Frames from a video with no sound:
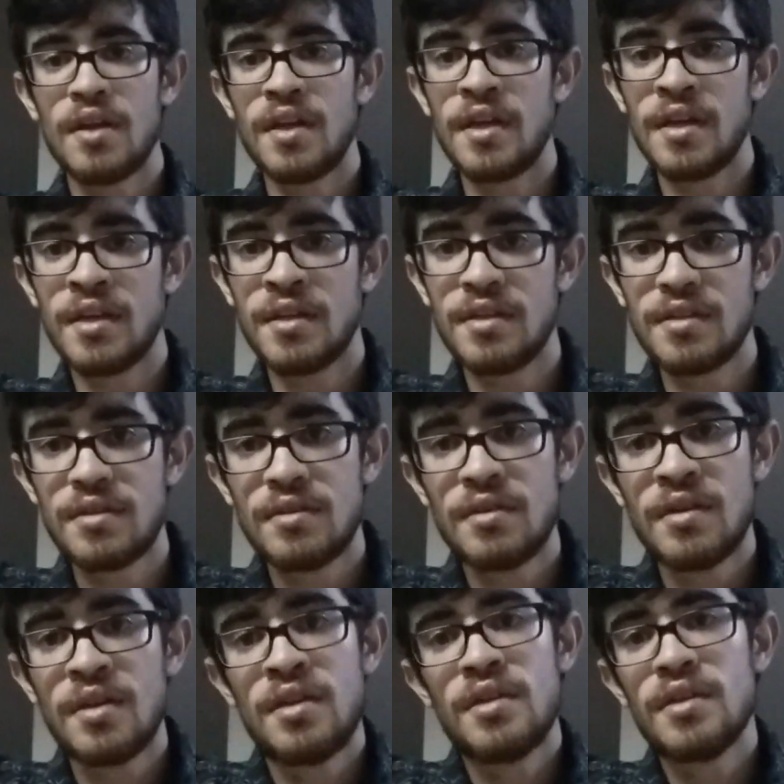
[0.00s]
And
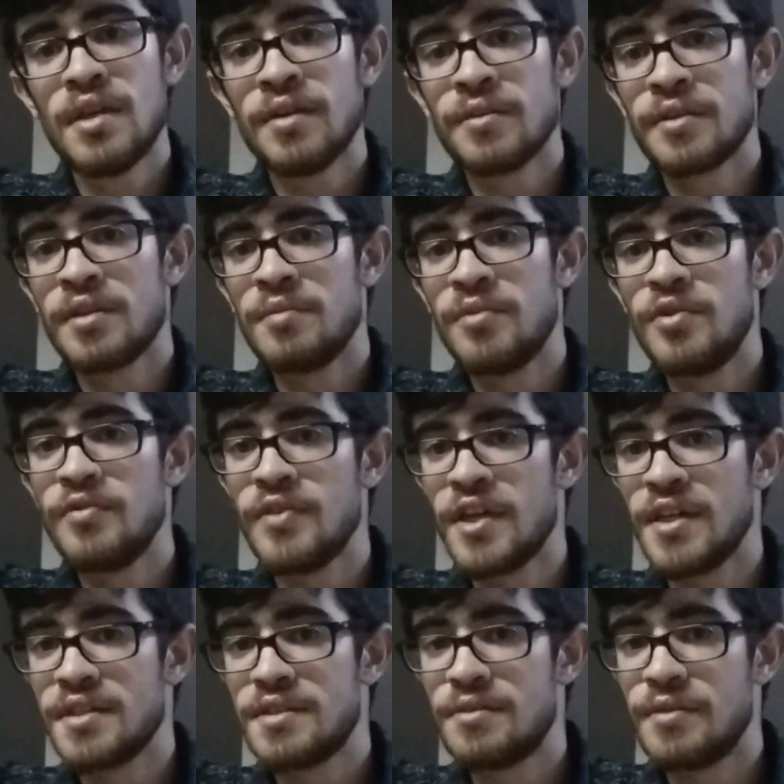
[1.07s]
now we're going to move
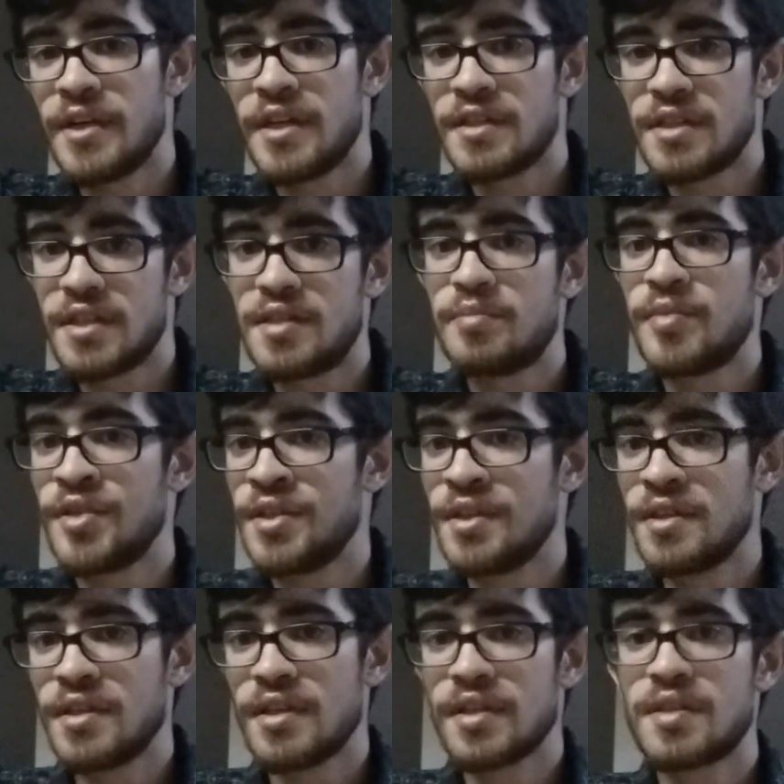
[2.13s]
on to
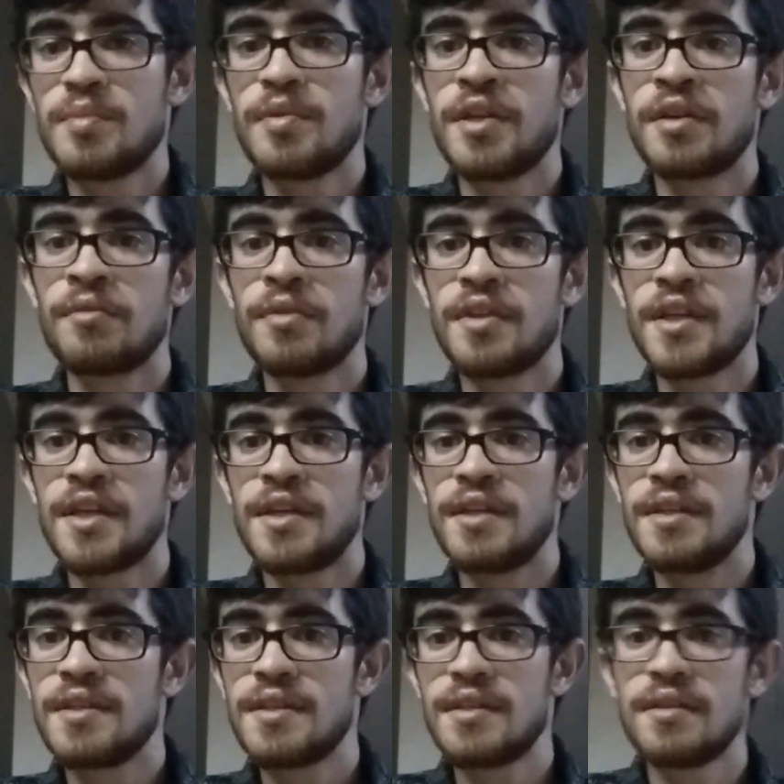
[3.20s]
antispin, explaining what that
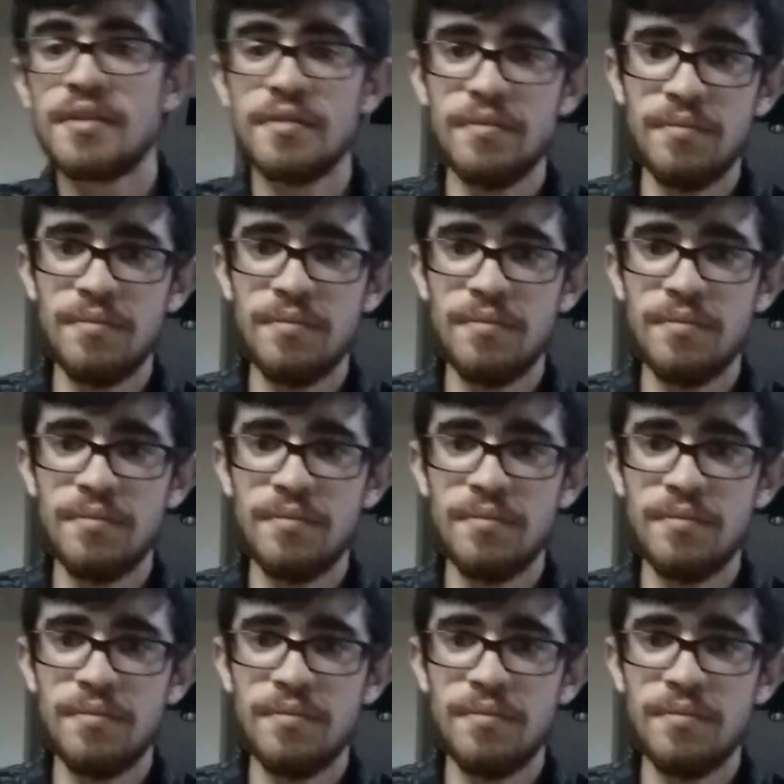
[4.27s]
is.